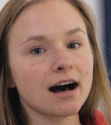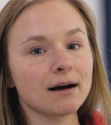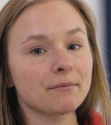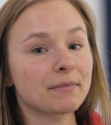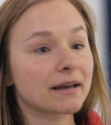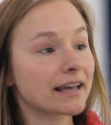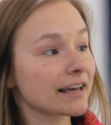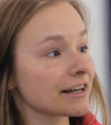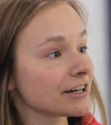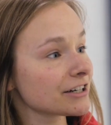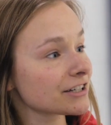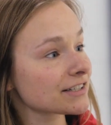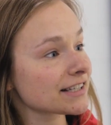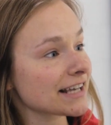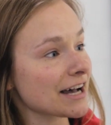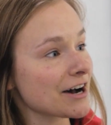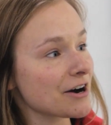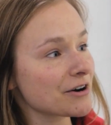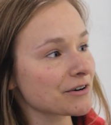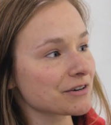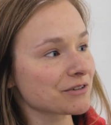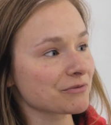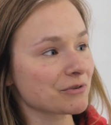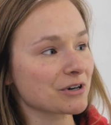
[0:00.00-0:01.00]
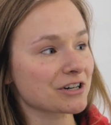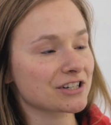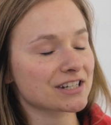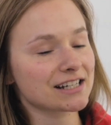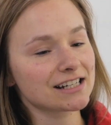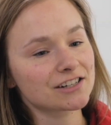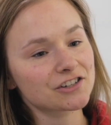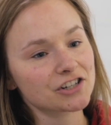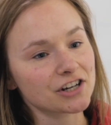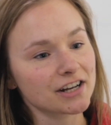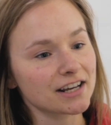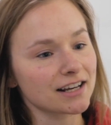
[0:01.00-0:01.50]
beginners out and we're
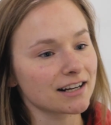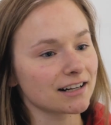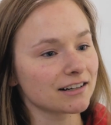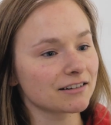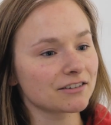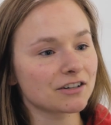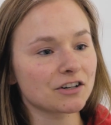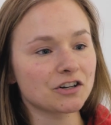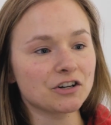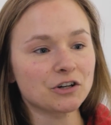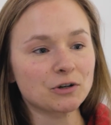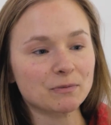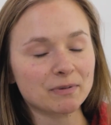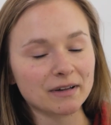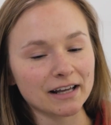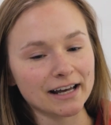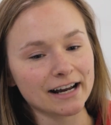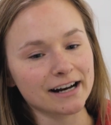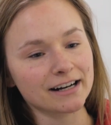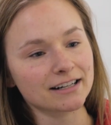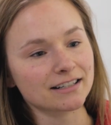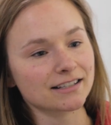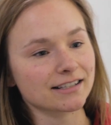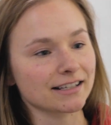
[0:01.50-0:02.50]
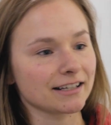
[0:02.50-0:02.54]
teaching new players